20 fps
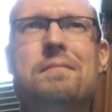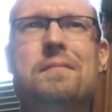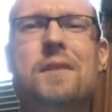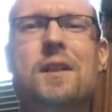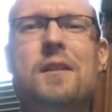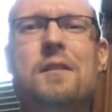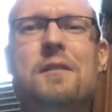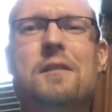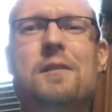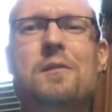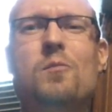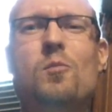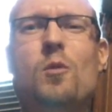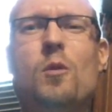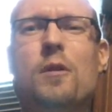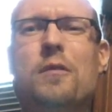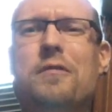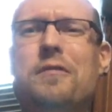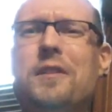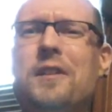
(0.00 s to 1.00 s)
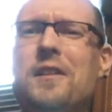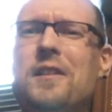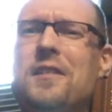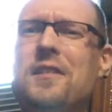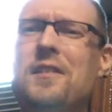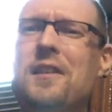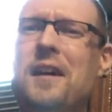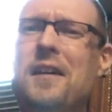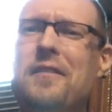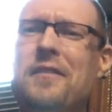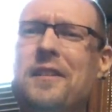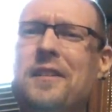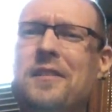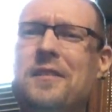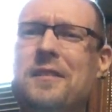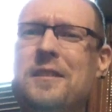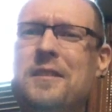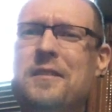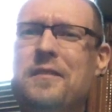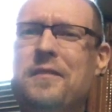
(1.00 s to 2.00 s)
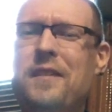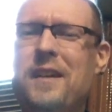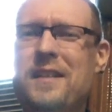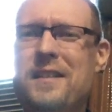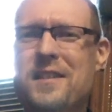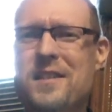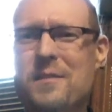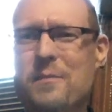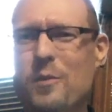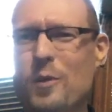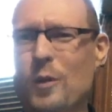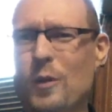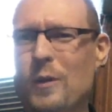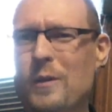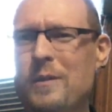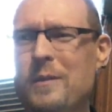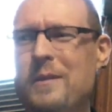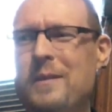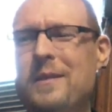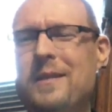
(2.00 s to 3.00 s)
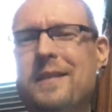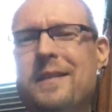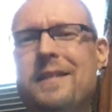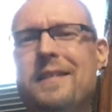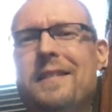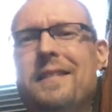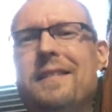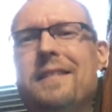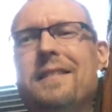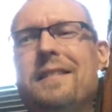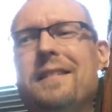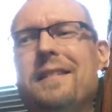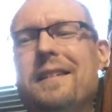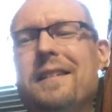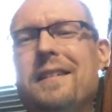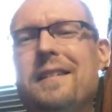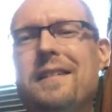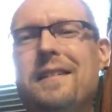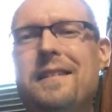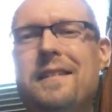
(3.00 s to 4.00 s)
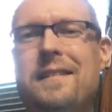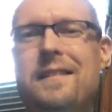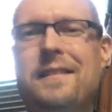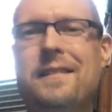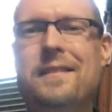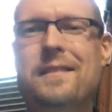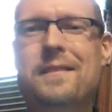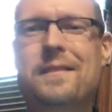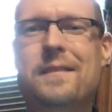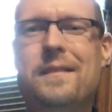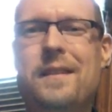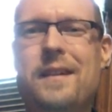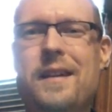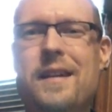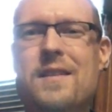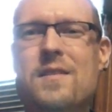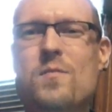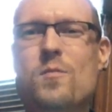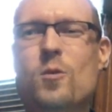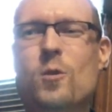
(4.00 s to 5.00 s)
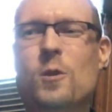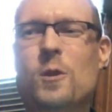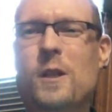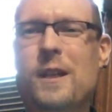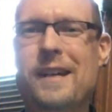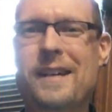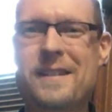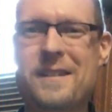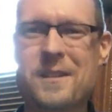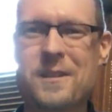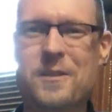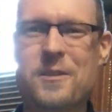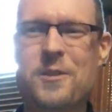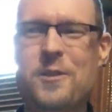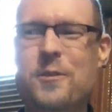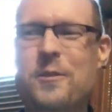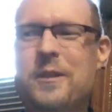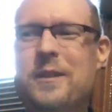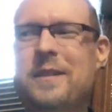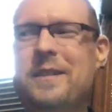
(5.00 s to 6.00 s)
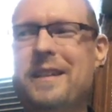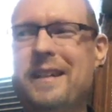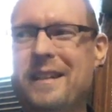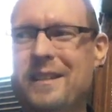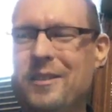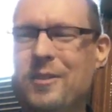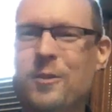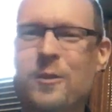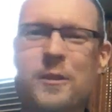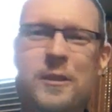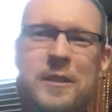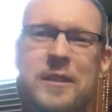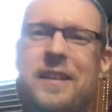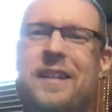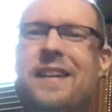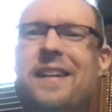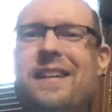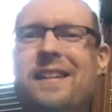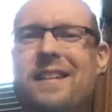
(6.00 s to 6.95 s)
little more philosophically defensible, has more logic to it and that sort of thing.